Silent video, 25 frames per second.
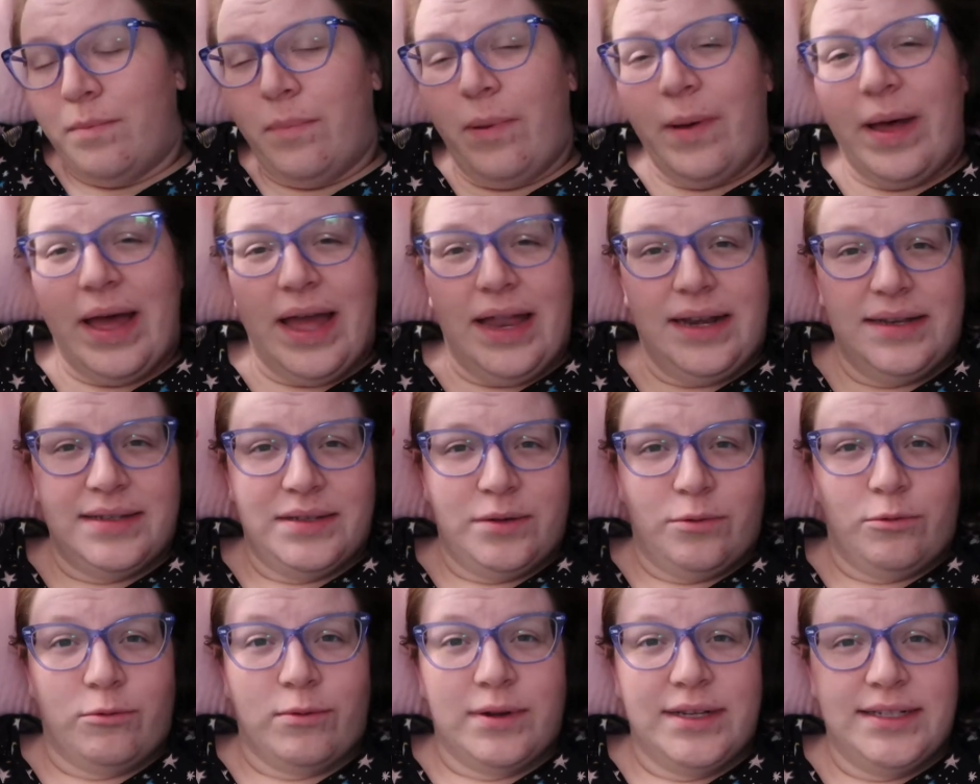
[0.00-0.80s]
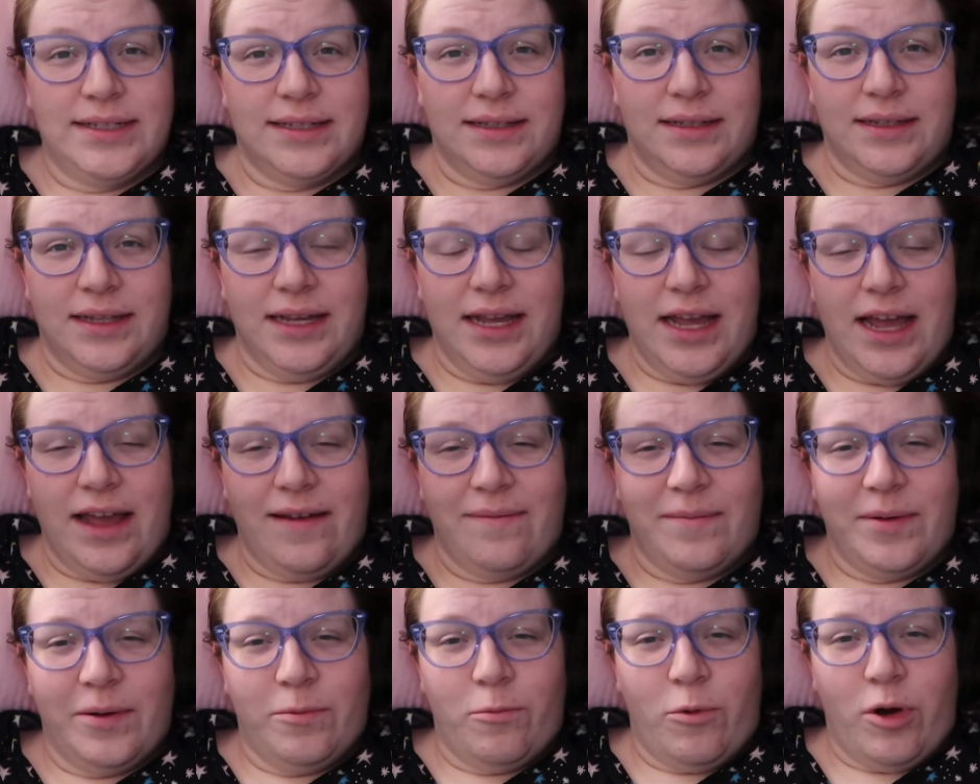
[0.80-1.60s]
But recently
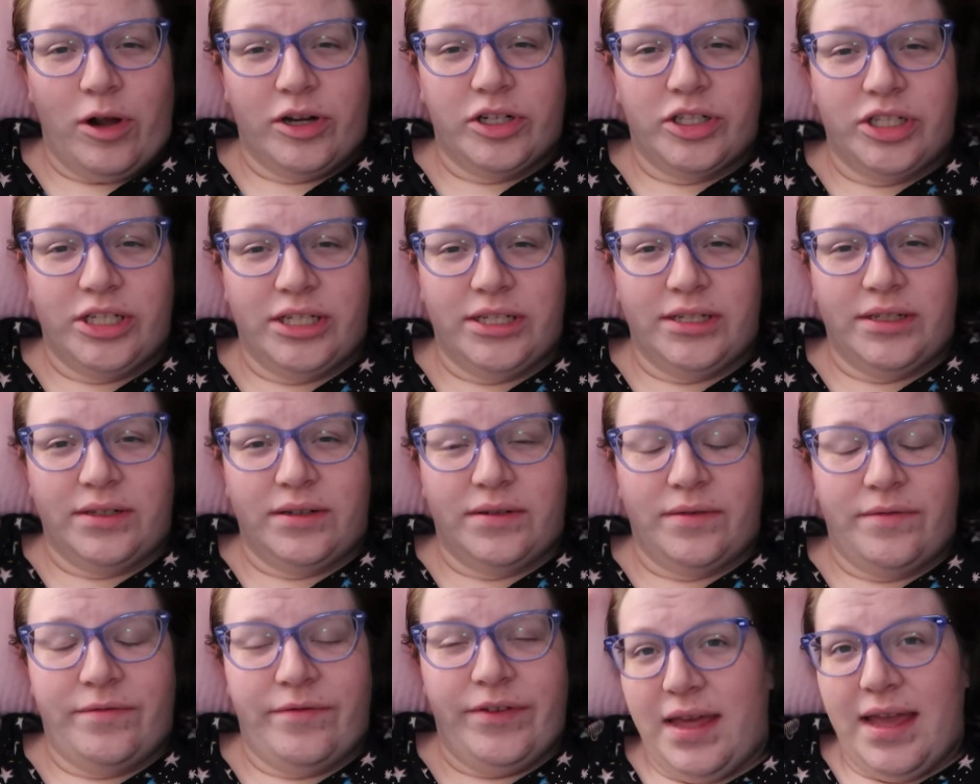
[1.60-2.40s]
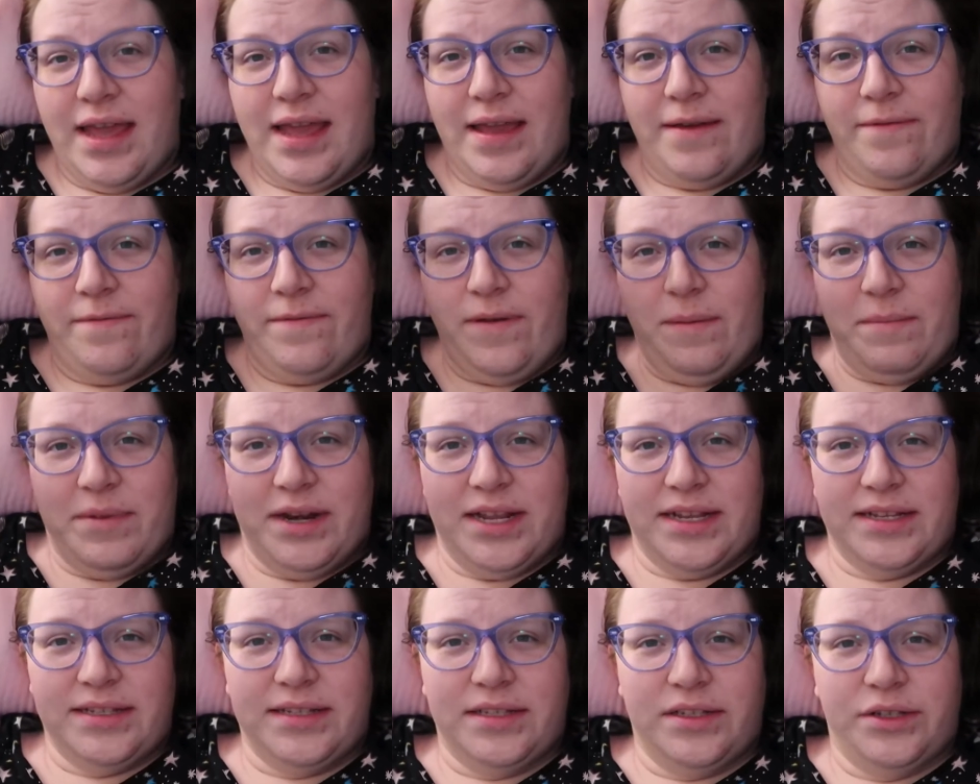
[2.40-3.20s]
I've been watching a
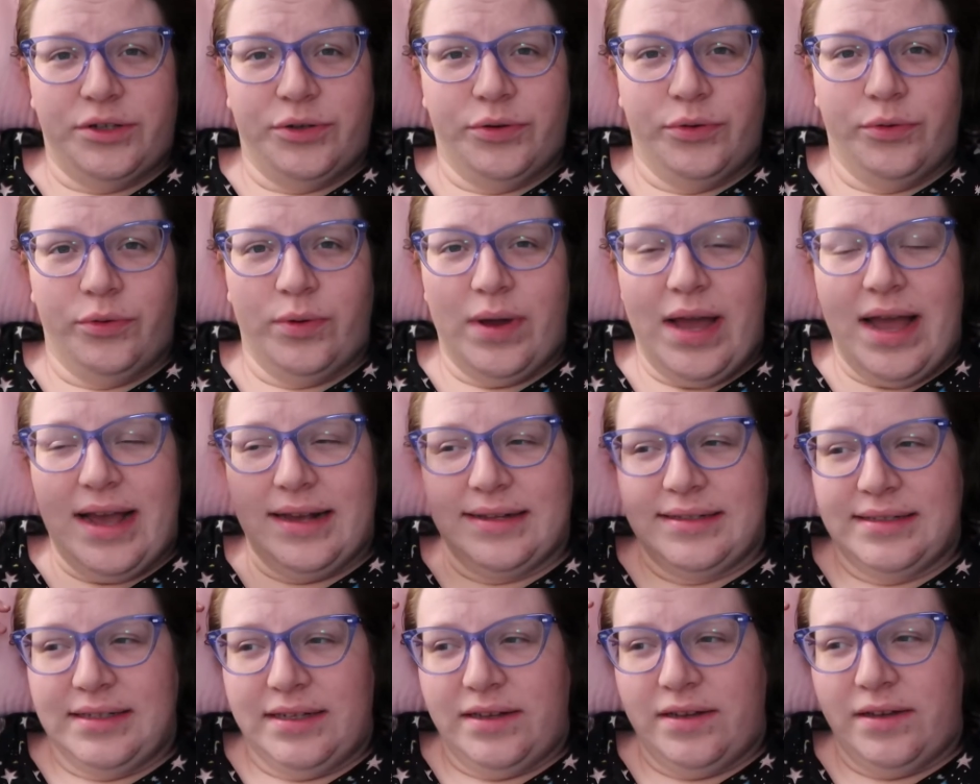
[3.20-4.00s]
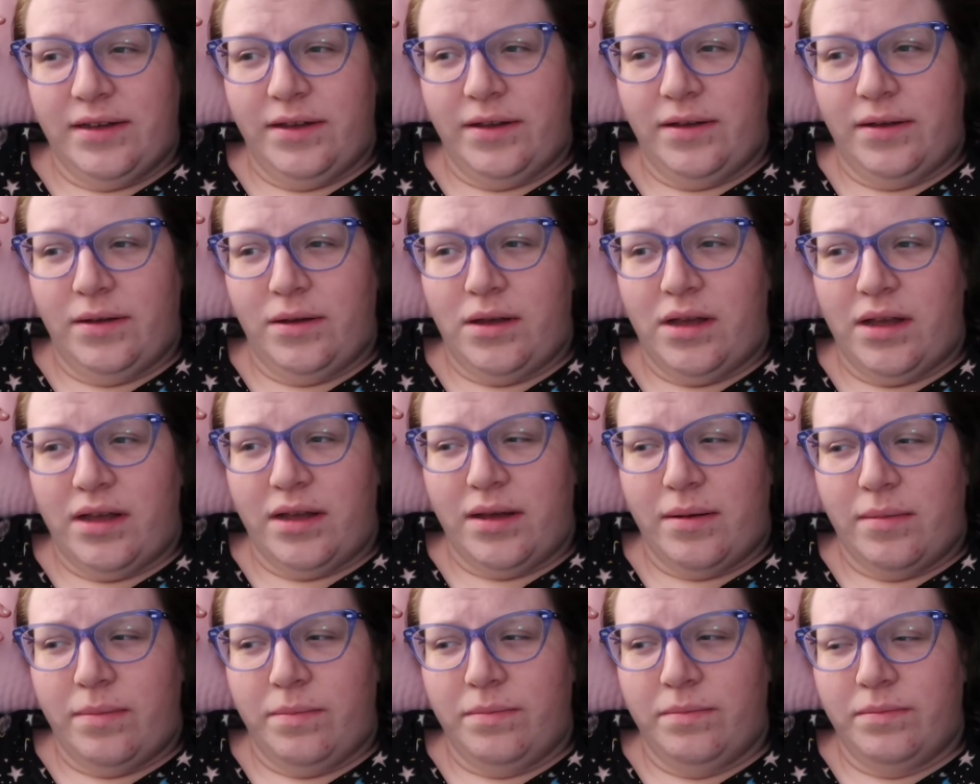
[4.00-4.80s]
feminist who has a
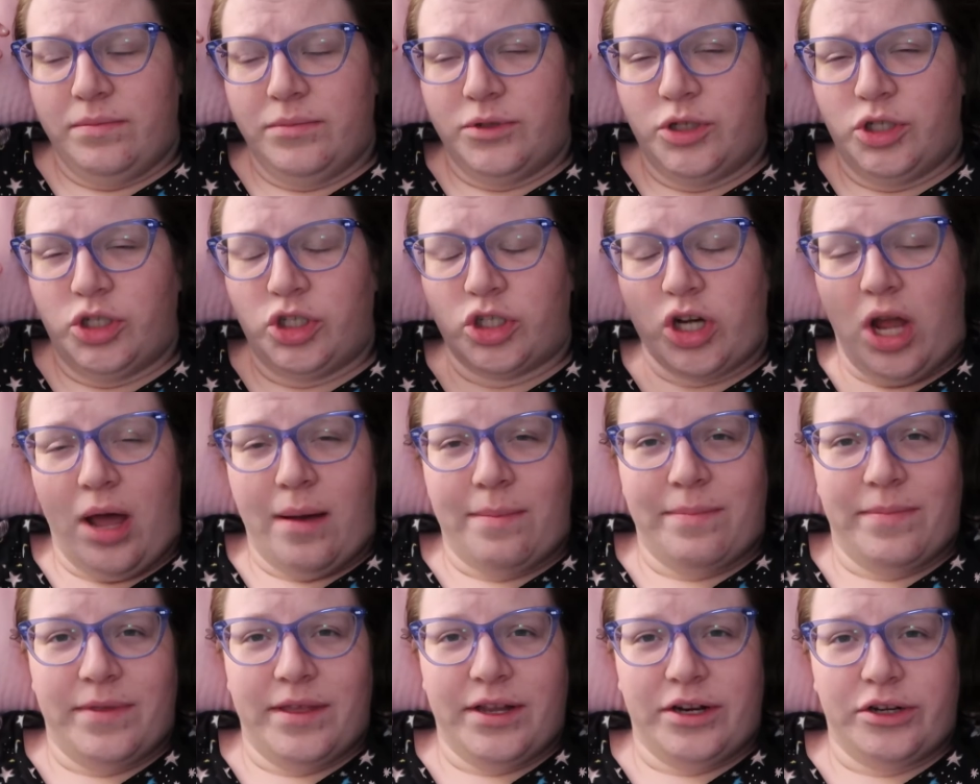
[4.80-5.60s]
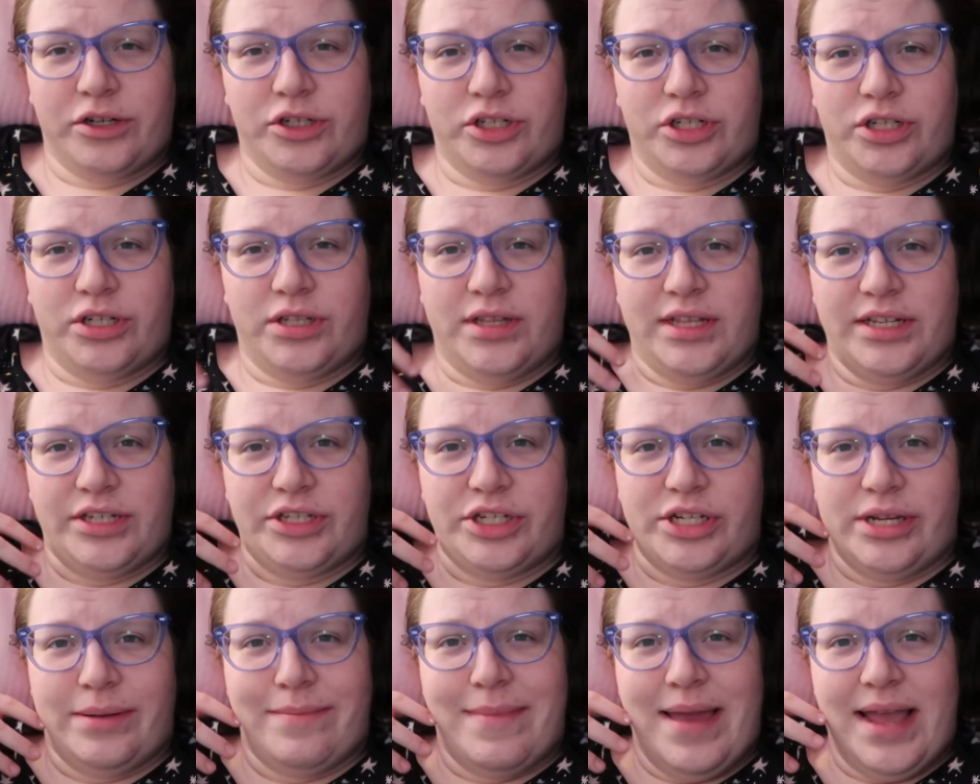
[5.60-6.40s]
shop there
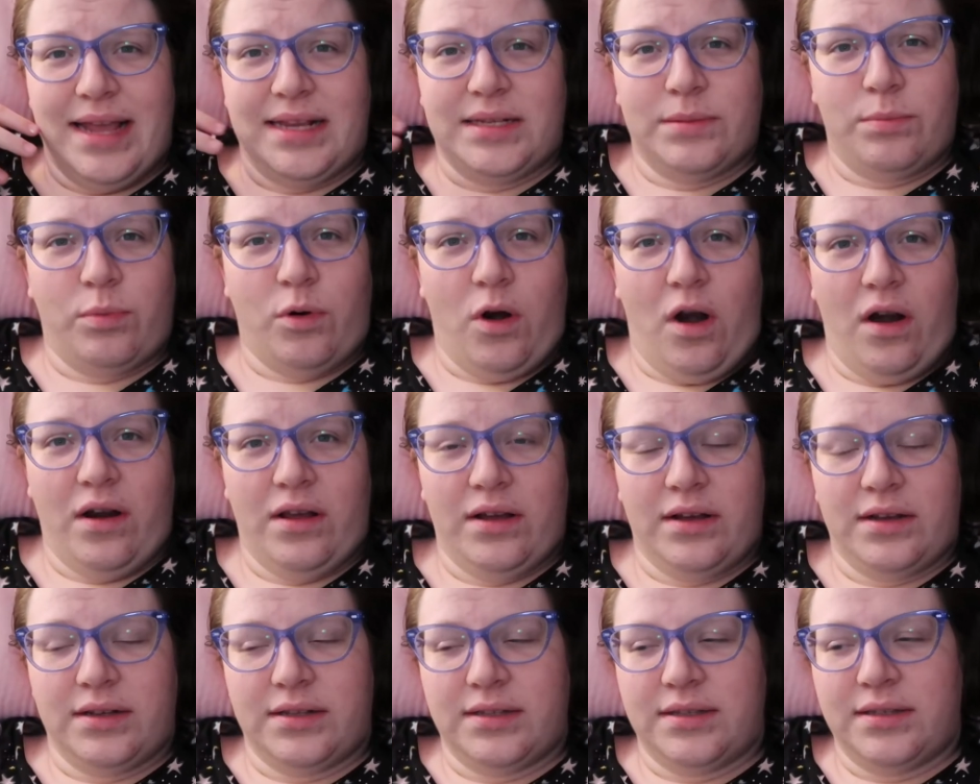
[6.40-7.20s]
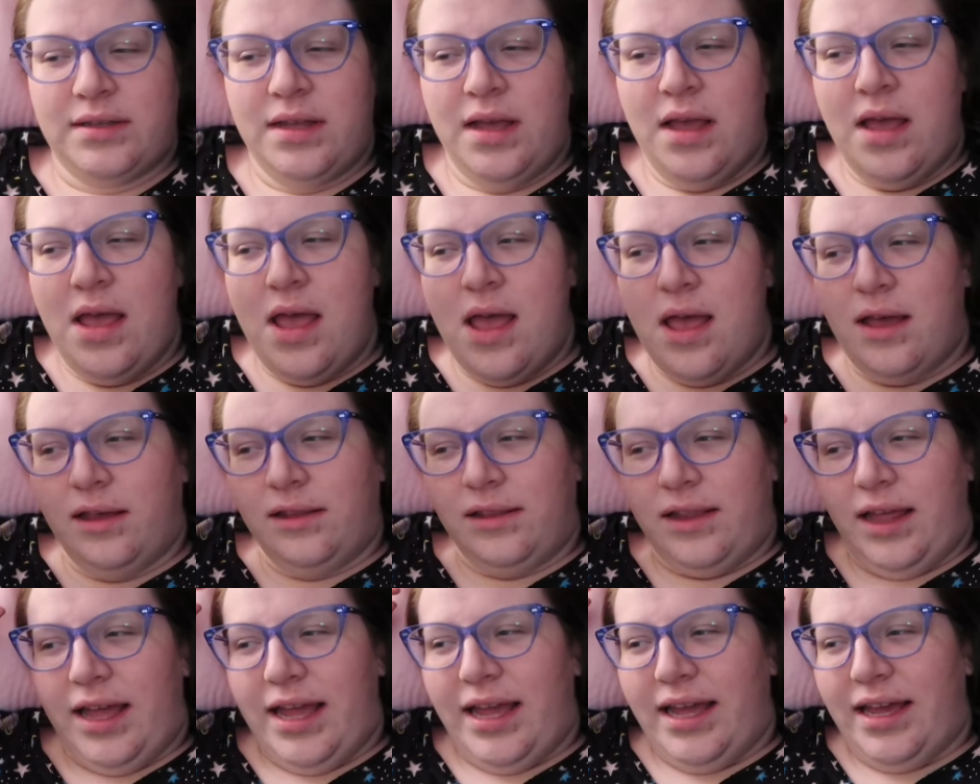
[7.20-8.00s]
that she makes products
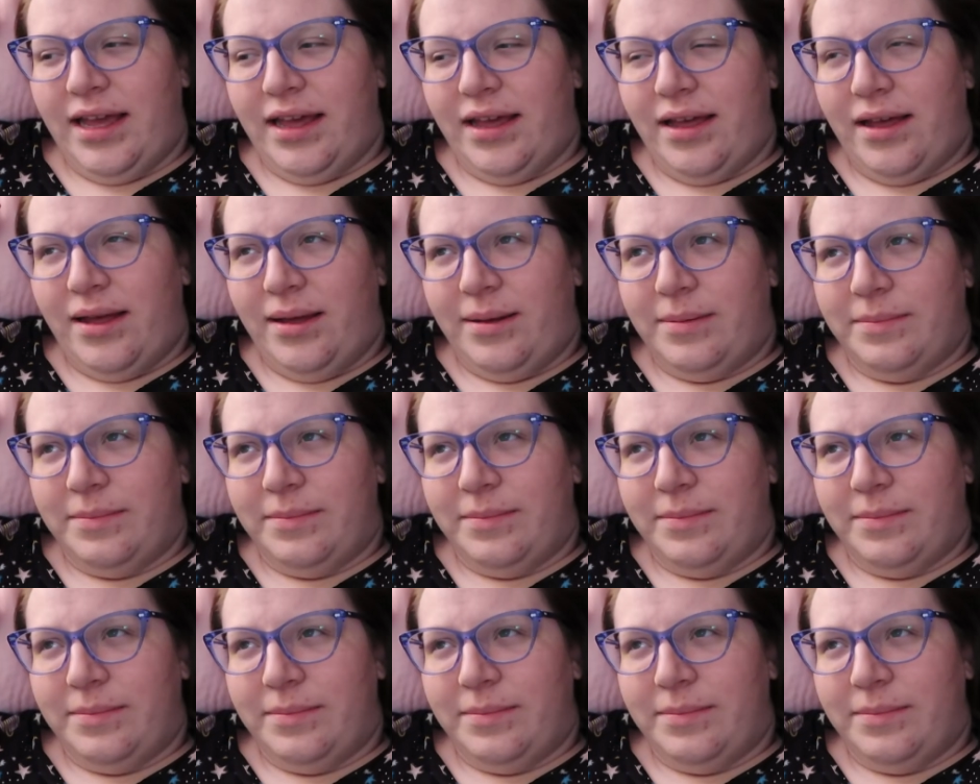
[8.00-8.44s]
like